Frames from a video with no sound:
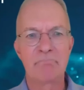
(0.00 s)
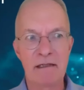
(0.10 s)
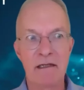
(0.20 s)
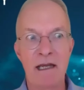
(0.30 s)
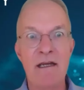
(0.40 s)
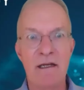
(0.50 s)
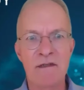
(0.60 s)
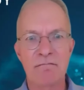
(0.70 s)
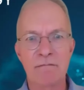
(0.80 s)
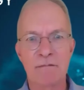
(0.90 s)
It
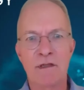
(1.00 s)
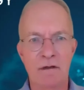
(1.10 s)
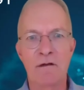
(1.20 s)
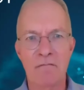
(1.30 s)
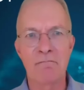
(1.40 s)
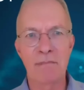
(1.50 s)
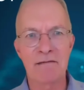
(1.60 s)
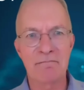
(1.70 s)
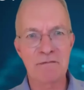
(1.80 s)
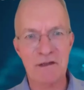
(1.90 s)
is turned on
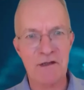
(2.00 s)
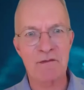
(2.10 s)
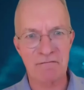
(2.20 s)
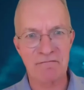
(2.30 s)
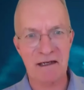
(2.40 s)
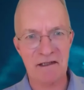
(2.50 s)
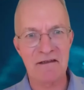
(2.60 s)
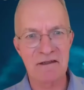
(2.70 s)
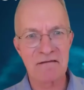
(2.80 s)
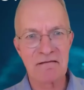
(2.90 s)
by transcription
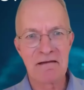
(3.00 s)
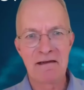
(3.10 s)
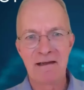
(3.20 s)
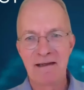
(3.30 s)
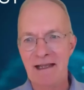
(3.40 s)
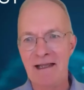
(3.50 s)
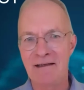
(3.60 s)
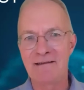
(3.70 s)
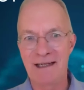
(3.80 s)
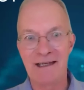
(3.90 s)
factors,
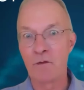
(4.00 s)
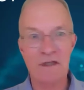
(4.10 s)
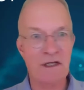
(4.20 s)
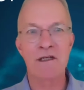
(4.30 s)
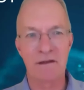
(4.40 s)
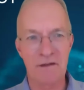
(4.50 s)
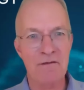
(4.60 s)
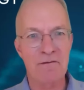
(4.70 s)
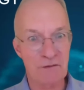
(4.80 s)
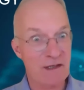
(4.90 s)
and it also turns
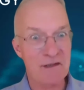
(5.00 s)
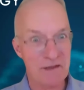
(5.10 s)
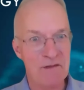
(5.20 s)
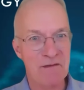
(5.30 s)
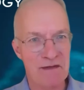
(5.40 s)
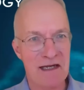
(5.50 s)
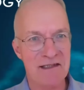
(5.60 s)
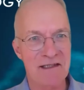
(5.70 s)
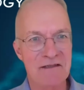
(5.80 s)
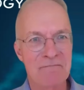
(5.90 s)
on transcription
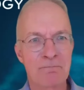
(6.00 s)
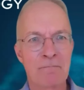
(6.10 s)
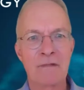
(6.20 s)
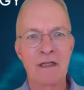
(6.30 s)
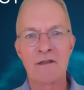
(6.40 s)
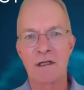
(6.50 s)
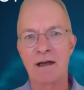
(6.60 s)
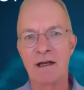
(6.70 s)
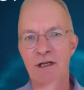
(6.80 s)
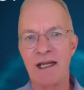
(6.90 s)
factors. So
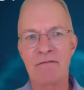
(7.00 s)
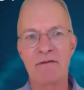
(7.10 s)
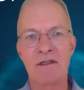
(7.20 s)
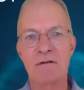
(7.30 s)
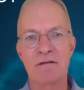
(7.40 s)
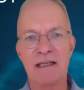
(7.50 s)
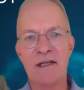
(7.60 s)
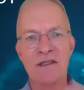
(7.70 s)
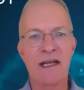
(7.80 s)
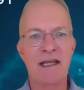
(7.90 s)
you actually have this sort of
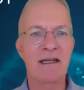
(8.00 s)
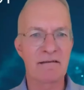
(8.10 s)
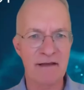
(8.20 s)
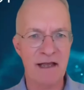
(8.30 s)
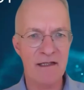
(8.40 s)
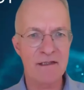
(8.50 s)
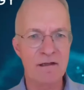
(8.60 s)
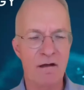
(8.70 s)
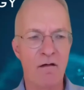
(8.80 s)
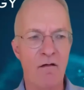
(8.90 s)
cascading effect
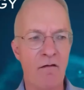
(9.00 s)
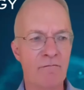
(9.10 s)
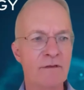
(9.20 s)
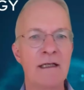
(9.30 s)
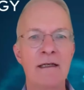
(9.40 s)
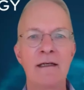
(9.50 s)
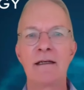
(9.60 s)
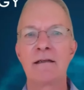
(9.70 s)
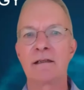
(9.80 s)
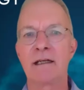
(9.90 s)
of,
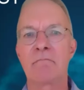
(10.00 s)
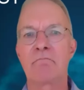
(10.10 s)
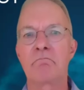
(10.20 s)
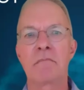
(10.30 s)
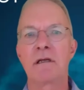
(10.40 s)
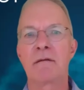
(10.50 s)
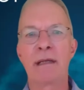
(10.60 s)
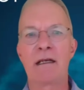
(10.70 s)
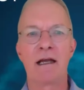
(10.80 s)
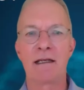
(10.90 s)
a
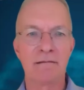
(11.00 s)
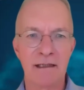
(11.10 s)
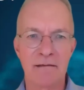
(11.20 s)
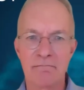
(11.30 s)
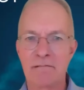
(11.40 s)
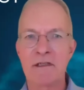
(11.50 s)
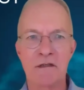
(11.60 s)
bit like a